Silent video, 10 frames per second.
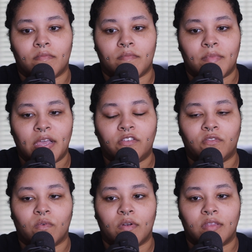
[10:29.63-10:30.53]
Make
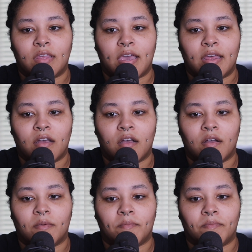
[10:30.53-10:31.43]
sure that
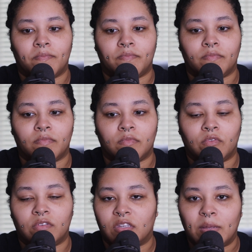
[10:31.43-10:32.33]

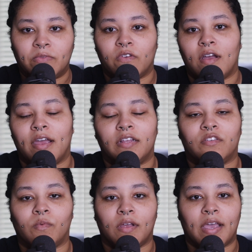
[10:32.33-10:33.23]
you just keep trying
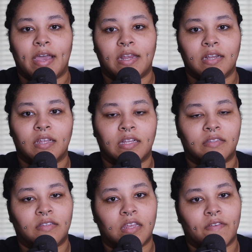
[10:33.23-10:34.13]
to work at it and
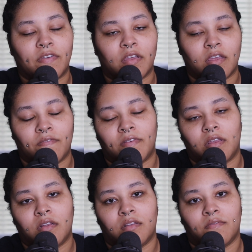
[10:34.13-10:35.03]
see if
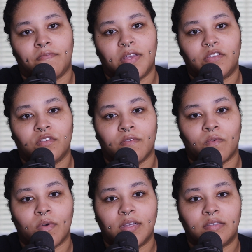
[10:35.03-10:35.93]
it fits your
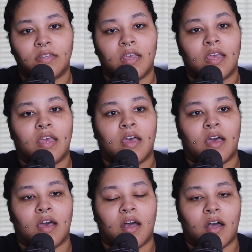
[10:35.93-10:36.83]
voice.
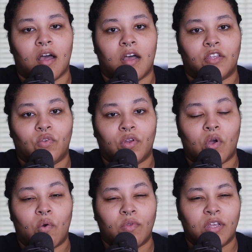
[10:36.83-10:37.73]
You can
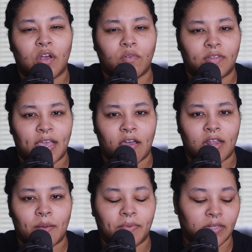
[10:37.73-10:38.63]
only go down,
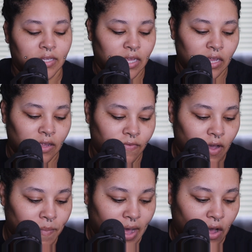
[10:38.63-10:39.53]
I believe,
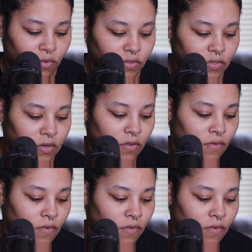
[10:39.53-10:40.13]
about